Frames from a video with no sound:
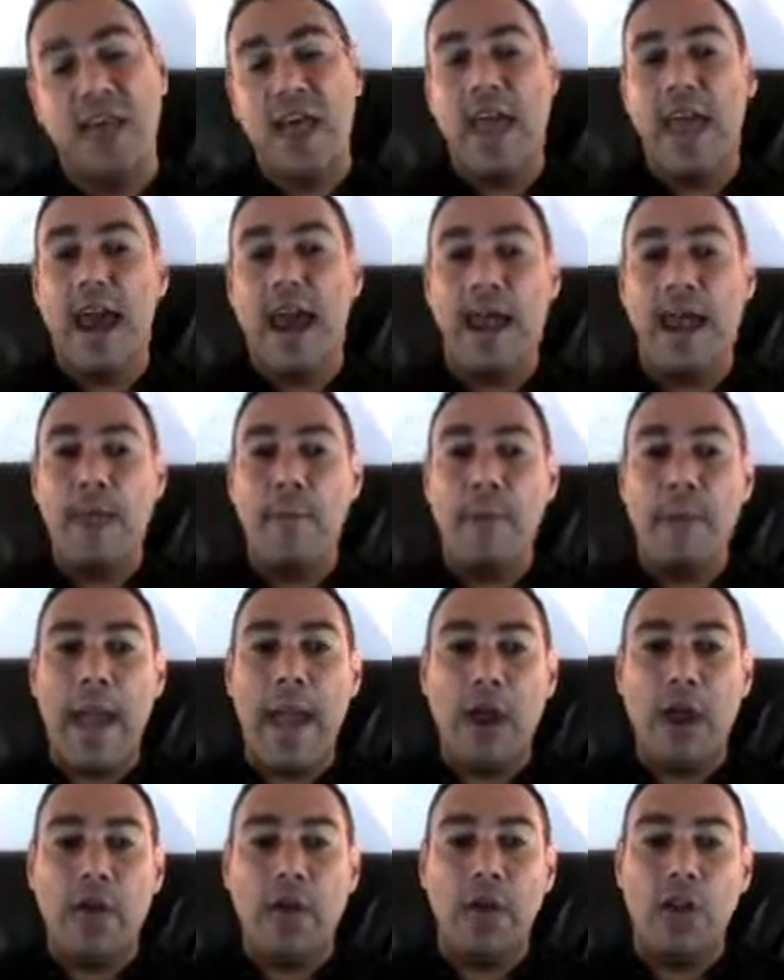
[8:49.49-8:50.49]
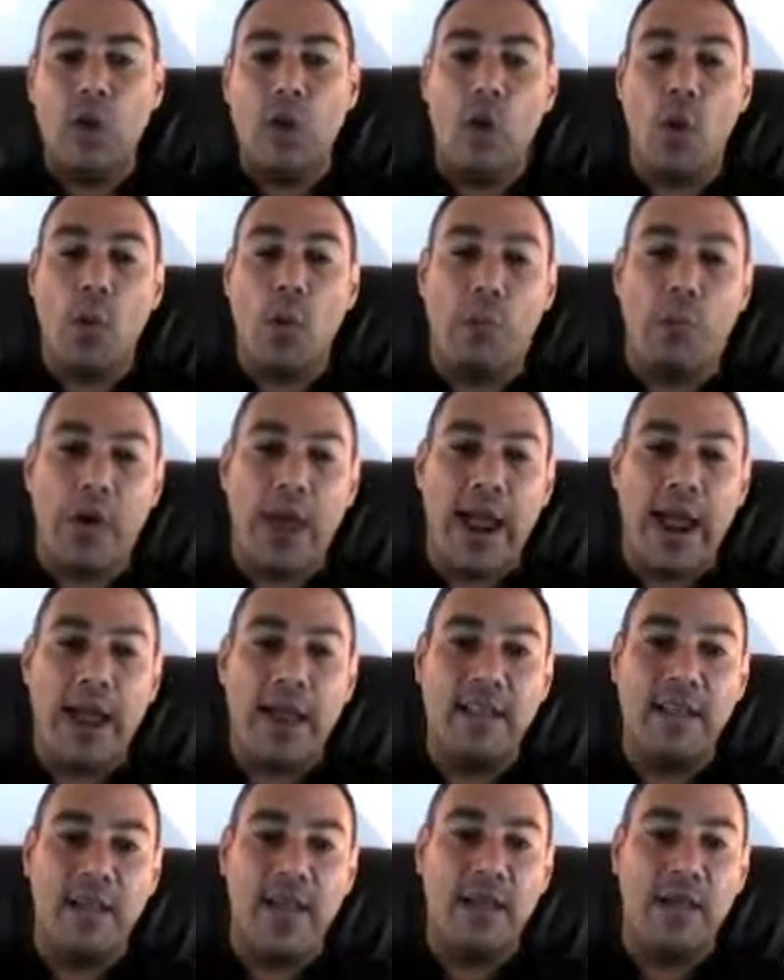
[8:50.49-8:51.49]
and I marry your
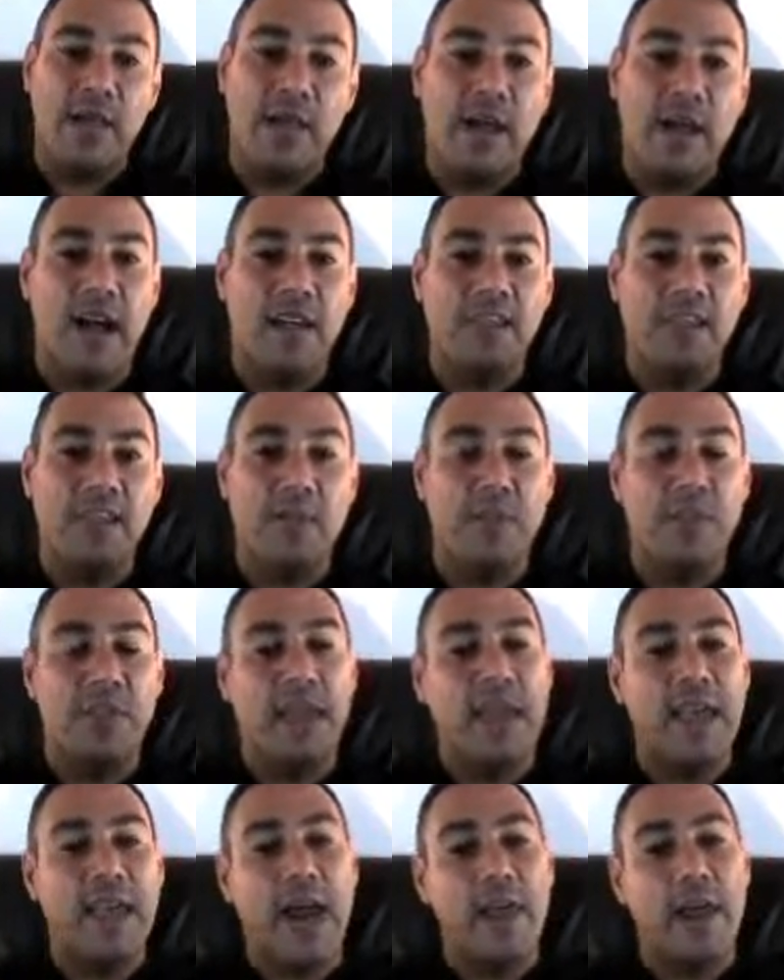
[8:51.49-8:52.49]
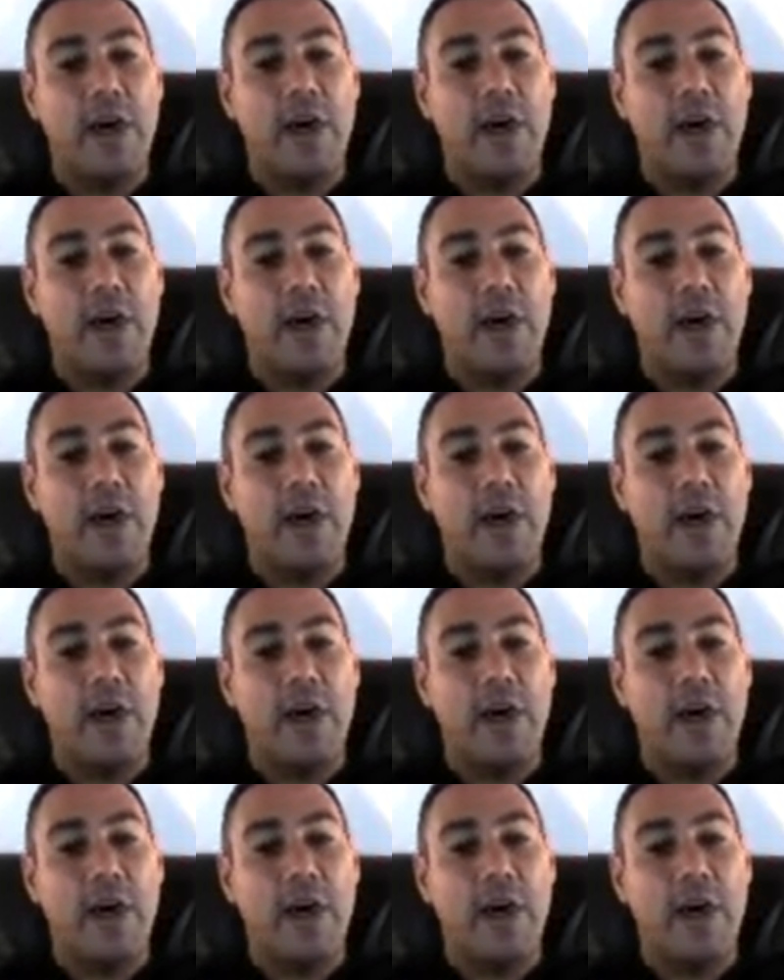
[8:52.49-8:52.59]
brand and the concept together,